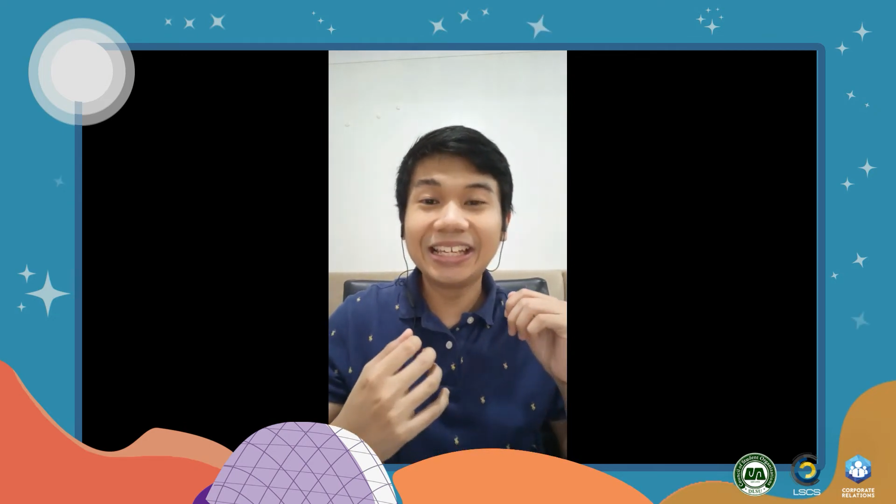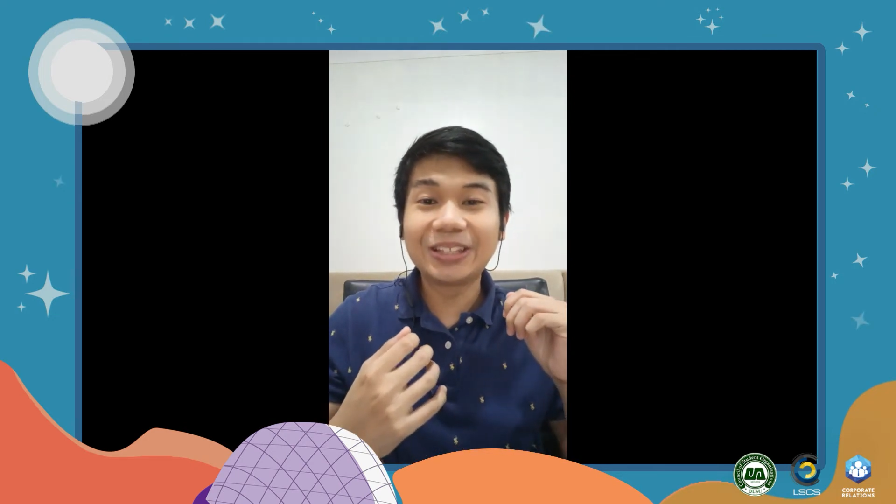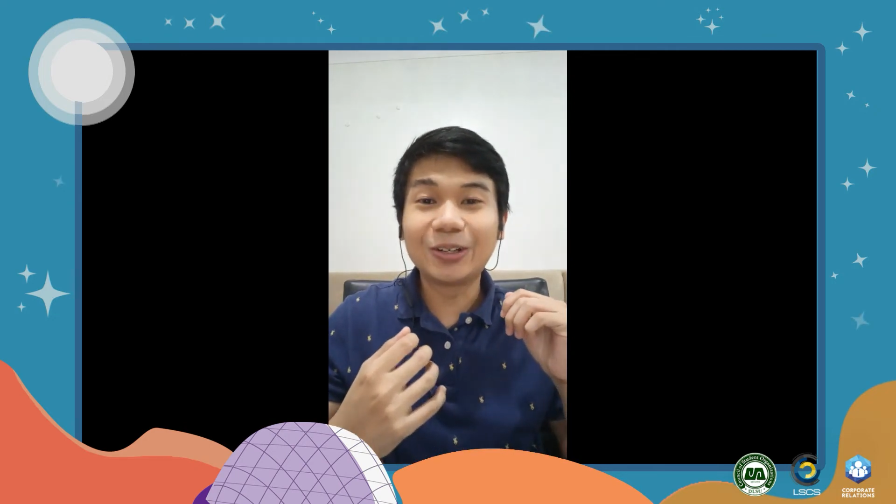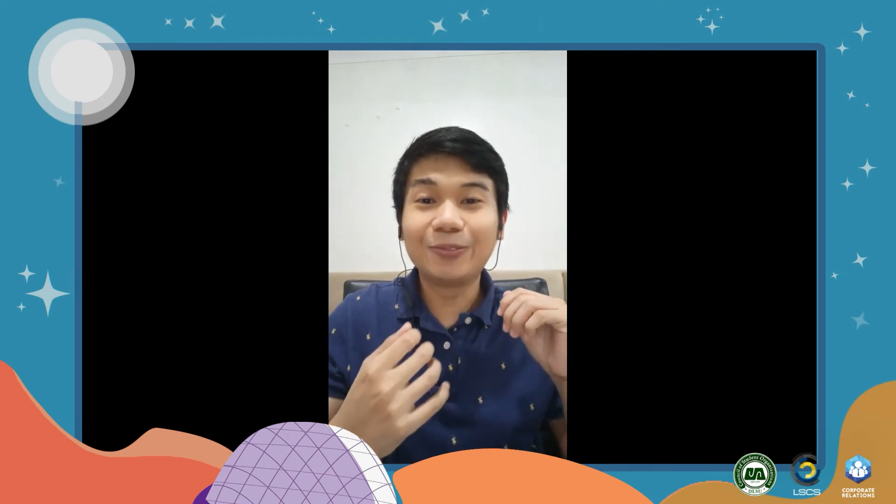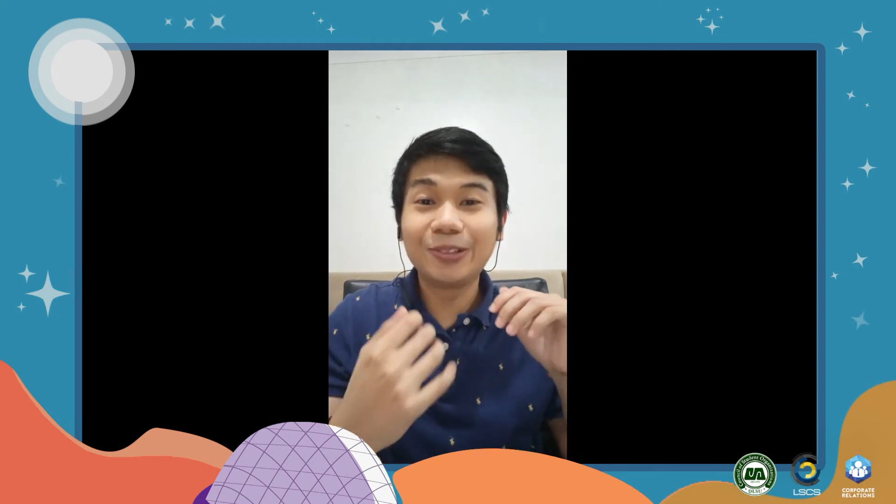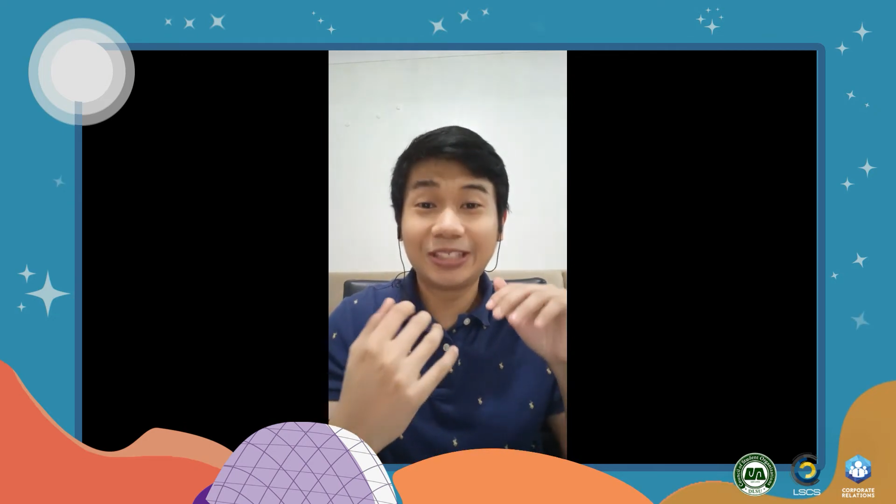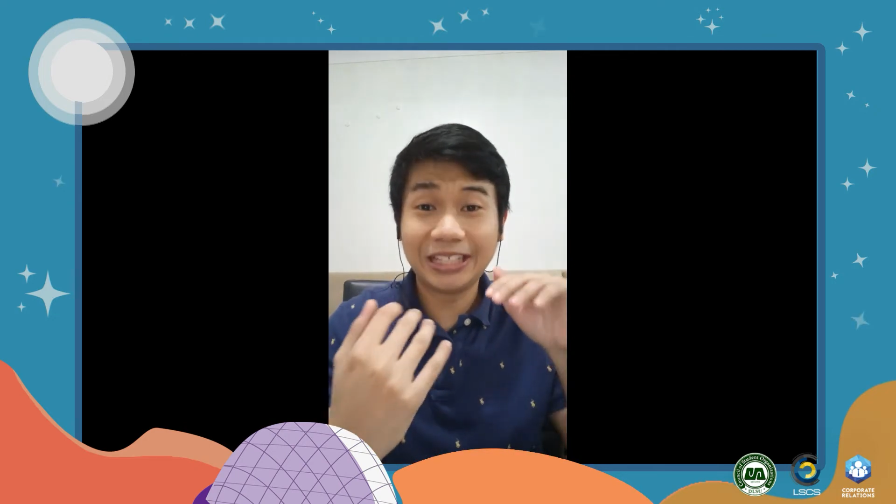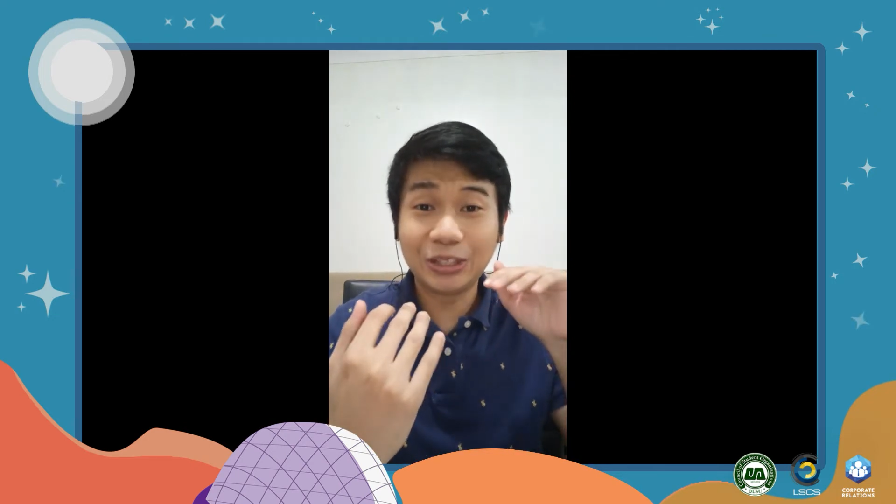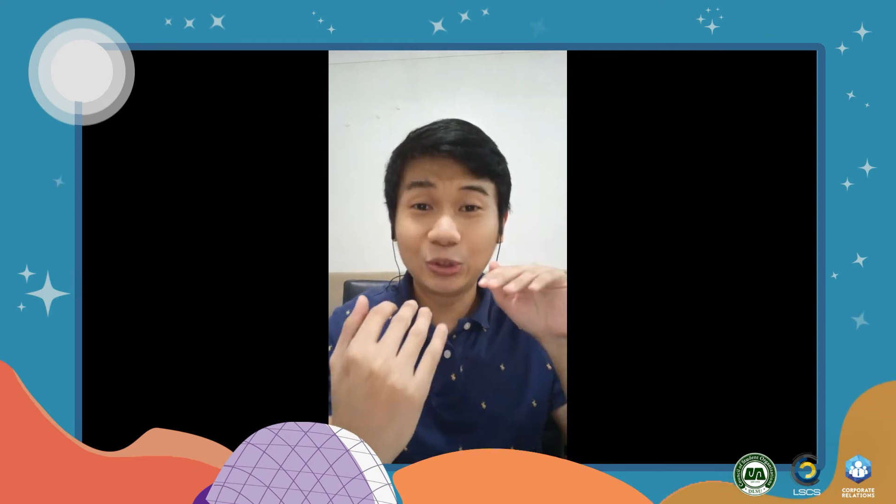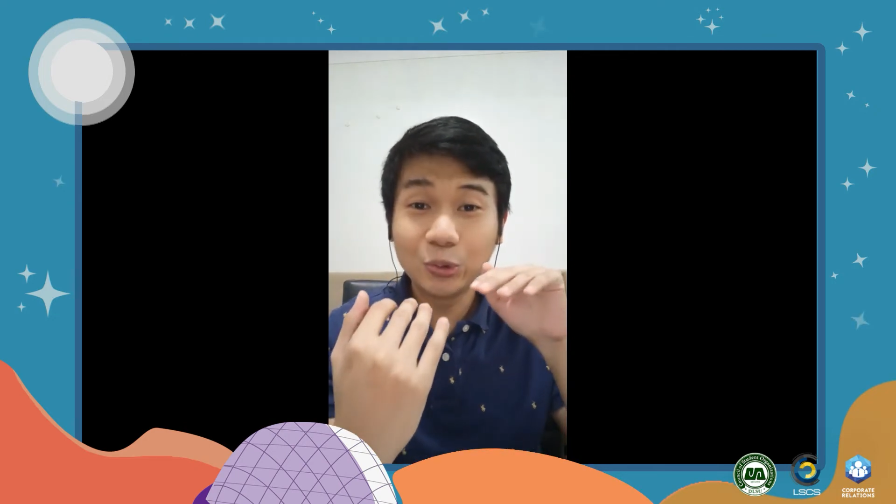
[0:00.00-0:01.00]
interview is
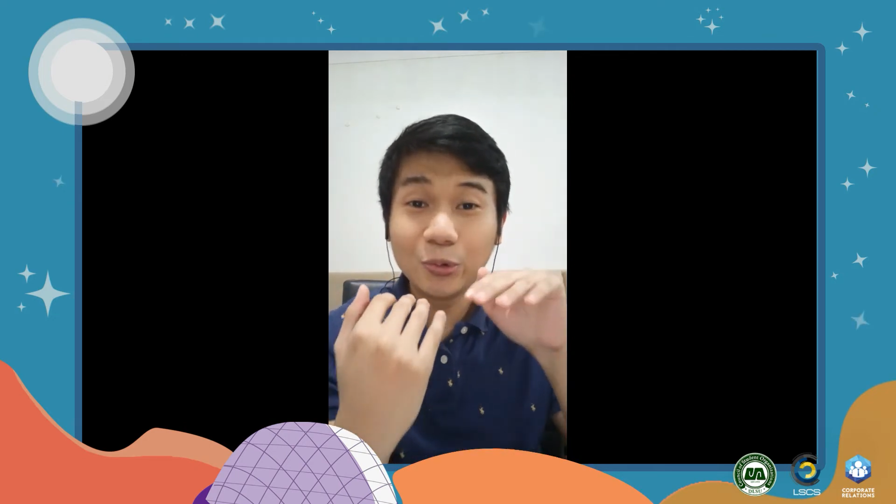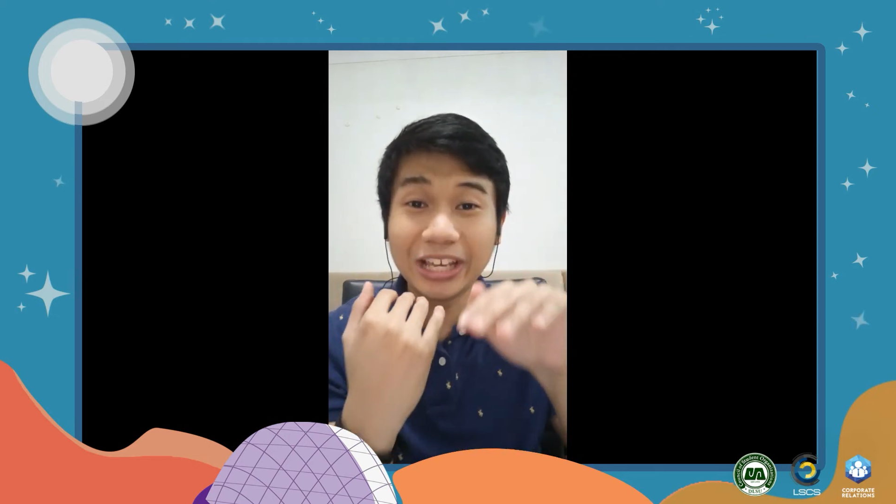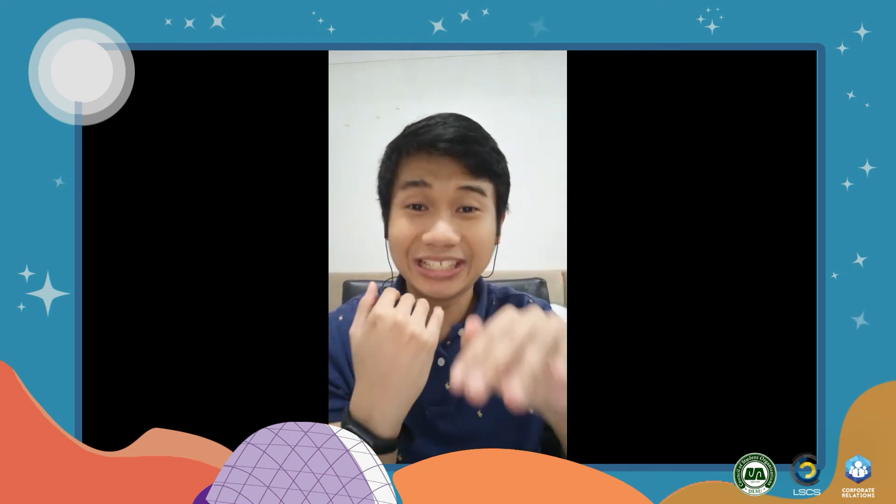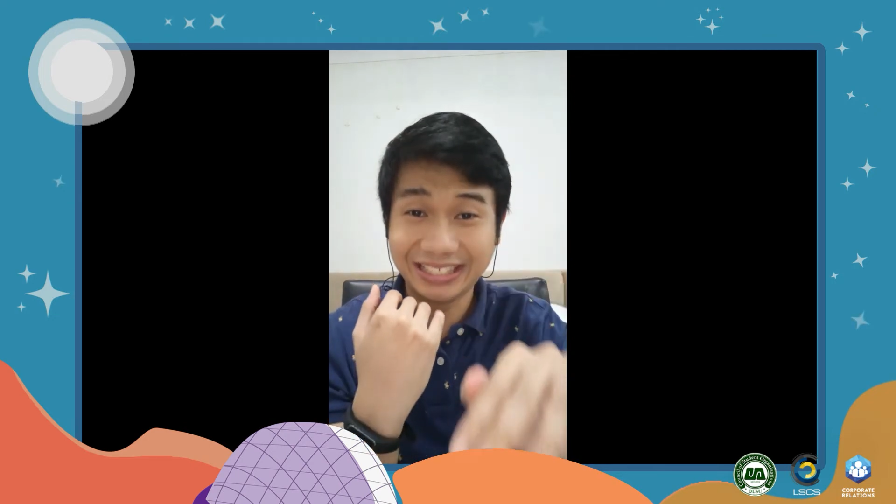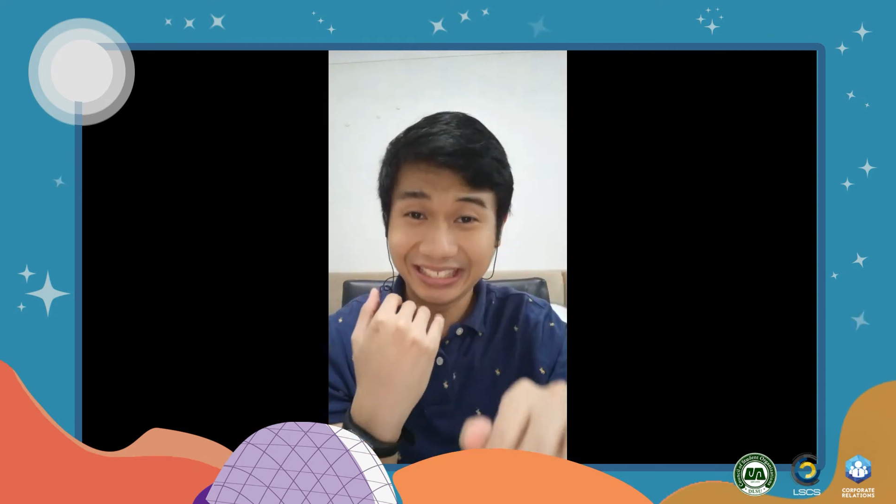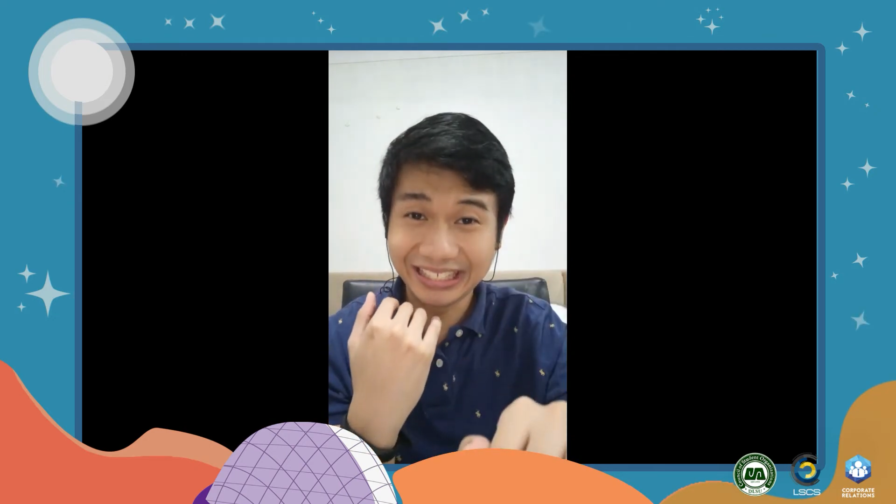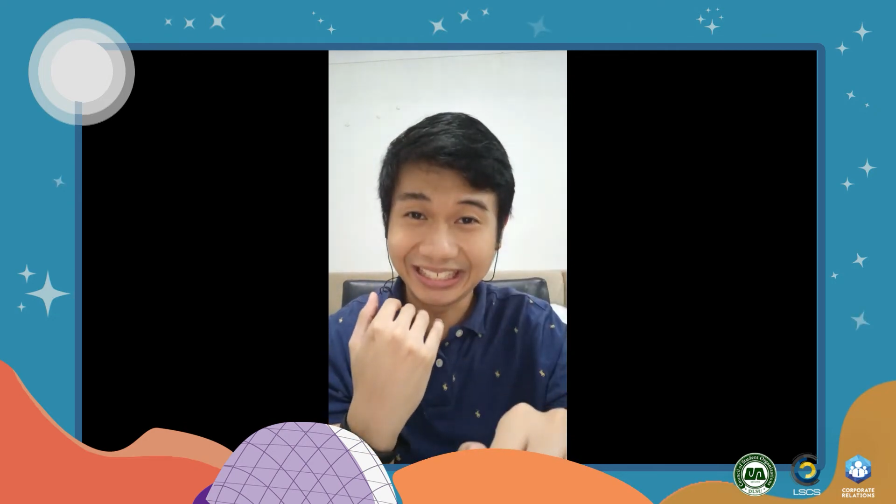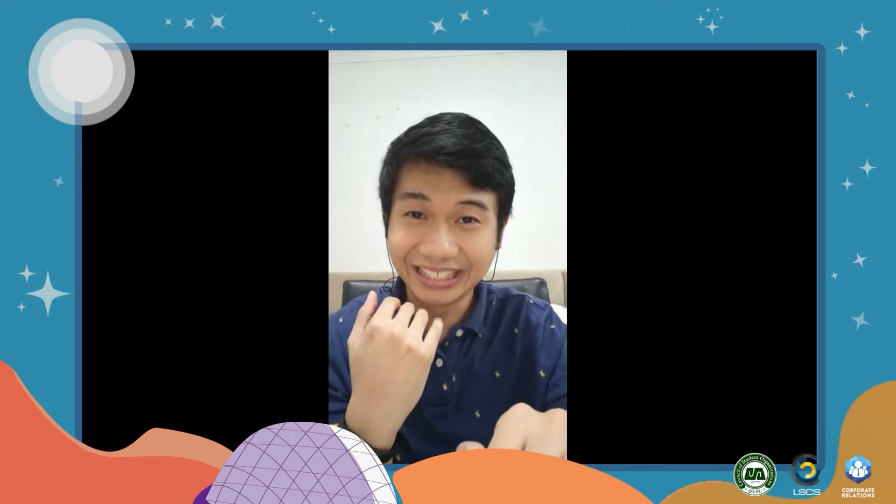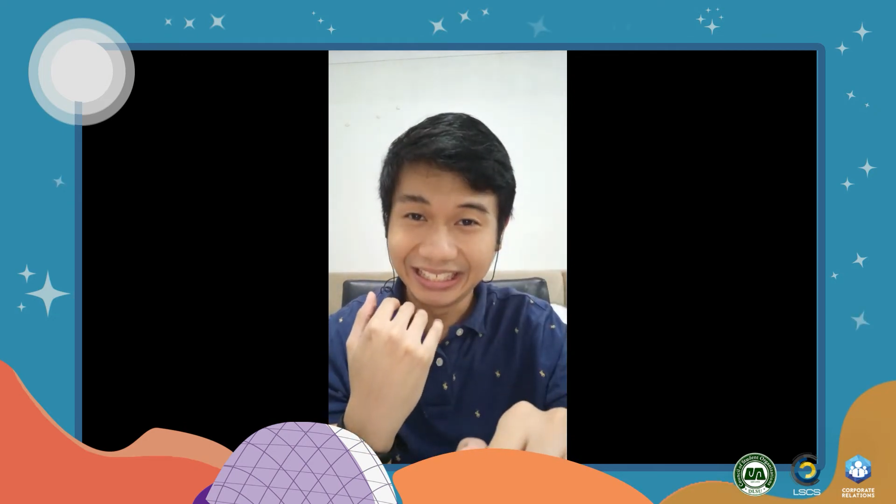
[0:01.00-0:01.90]
a two-way street.